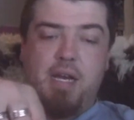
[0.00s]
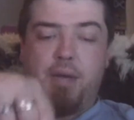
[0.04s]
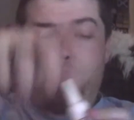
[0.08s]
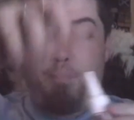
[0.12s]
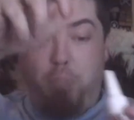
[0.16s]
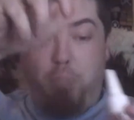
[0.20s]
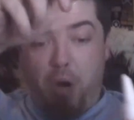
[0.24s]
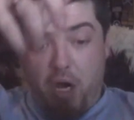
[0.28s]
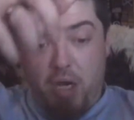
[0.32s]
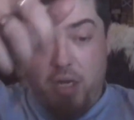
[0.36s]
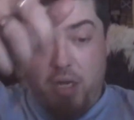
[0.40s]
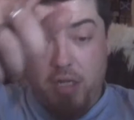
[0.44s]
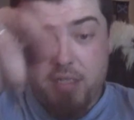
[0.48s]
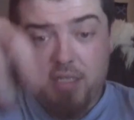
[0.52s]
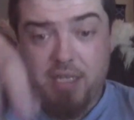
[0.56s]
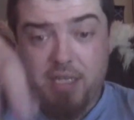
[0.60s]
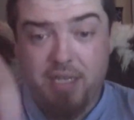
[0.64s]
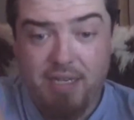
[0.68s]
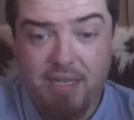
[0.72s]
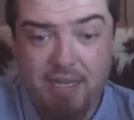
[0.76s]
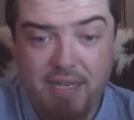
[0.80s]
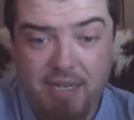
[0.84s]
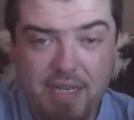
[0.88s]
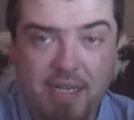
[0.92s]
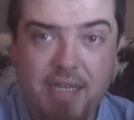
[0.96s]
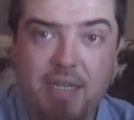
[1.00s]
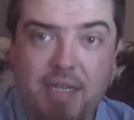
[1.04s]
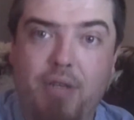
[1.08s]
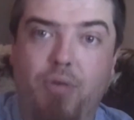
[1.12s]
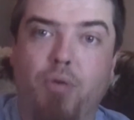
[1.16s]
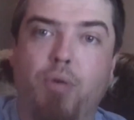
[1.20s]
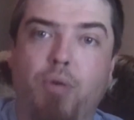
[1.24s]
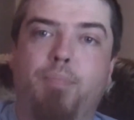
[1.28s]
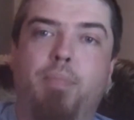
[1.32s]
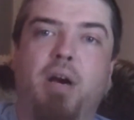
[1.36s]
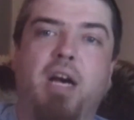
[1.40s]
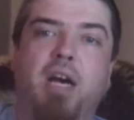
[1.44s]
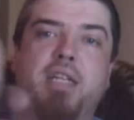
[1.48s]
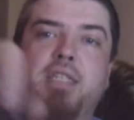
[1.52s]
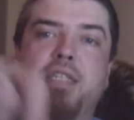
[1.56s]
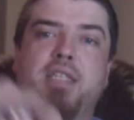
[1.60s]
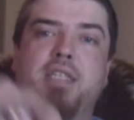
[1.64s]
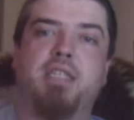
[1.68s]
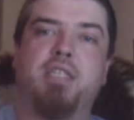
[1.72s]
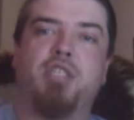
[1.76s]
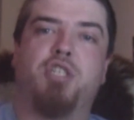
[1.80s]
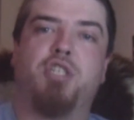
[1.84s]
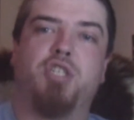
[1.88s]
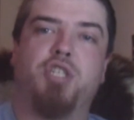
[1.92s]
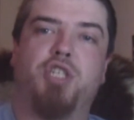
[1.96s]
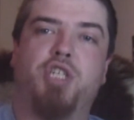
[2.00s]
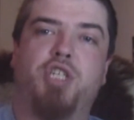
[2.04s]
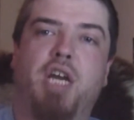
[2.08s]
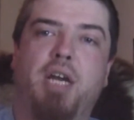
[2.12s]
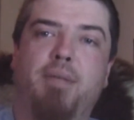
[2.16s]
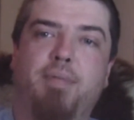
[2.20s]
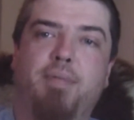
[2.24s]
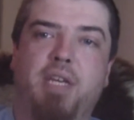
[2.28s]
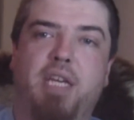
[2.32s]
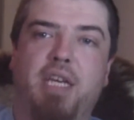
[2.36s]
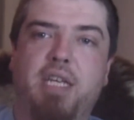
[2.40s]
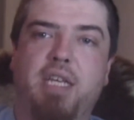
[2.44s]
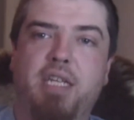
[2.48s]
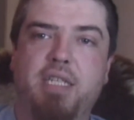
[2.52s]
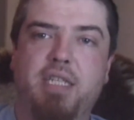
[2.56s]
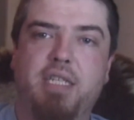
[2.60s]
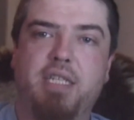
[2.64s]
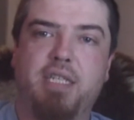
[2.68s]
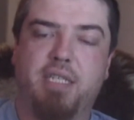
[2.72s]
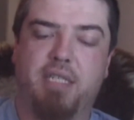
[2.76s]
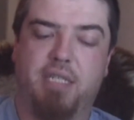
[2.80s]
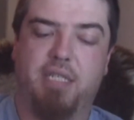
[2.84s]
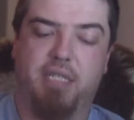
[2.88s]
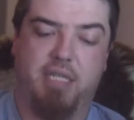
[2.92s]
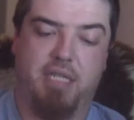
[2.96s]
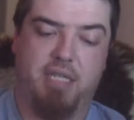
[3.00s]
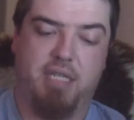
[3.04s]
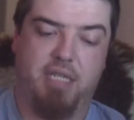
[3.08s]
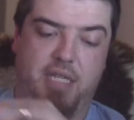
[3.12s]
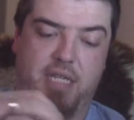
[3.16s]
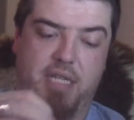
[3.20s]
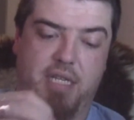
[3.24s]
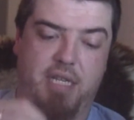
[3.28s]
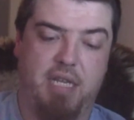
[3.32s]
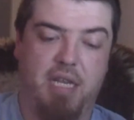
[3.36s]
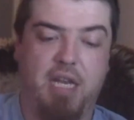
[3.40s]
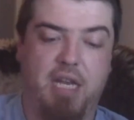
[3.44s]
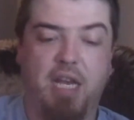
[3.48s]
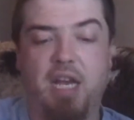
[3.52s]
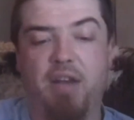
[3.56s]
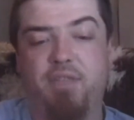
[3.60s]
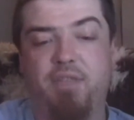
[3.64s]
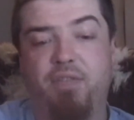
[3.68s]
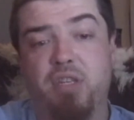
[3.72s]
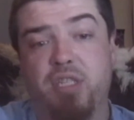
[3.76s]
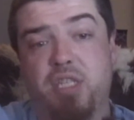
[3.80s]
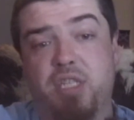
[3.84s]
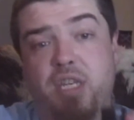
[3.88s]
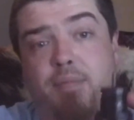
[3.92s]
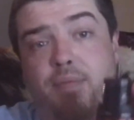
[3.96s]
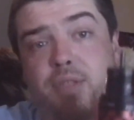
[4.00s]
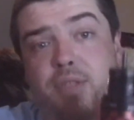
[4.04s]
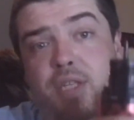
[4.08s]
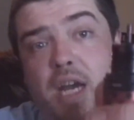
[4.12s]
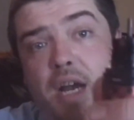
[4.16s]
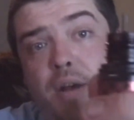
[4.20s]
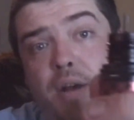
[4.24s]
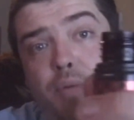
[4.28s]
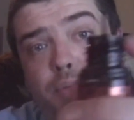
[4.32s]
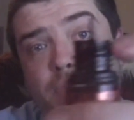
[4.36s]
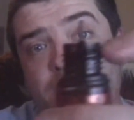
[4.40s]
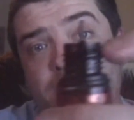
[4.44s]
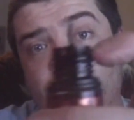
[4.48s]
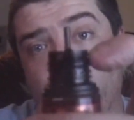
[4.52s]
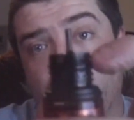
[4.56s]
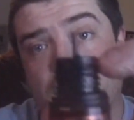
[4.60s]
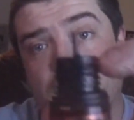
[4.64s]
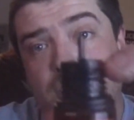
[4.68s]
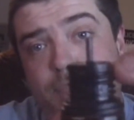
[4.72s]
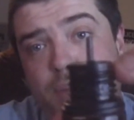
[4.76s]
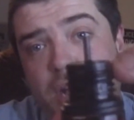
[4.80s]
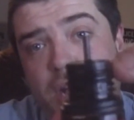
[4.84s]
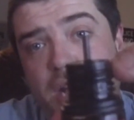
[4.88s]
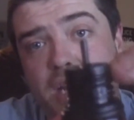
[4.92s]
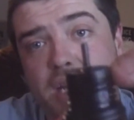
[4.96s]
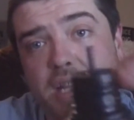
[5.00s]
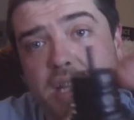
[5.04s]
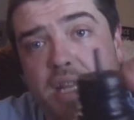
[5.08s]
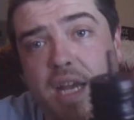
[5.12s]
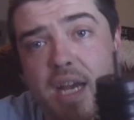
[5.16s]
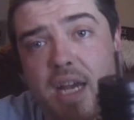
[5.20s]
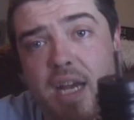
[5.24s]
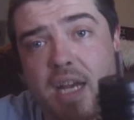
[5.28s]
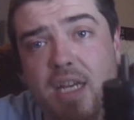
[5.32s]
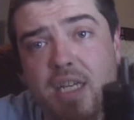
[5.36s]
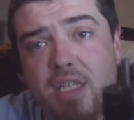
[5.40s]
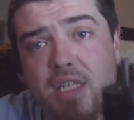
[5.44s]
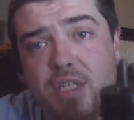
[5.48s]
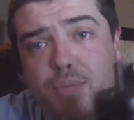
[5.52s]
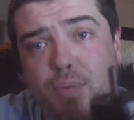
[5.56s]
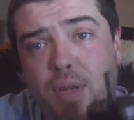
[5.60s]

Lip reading: But, going back to the Just Jam again, if it's the same as that, where you've got to pry this